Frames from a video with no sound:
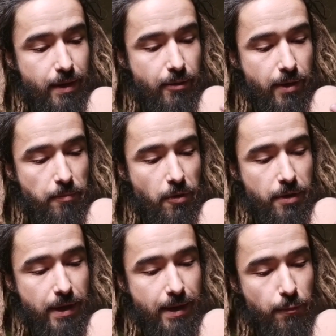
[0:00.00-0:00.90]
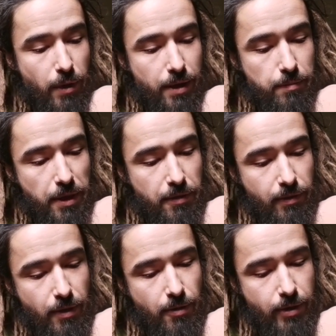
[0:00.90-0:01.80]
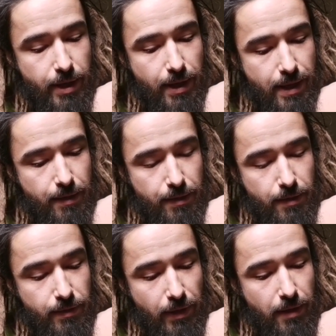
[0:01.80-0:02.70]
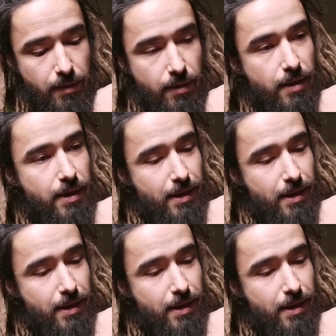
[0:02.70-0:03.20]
Now I'm gonna add one because I already added a second.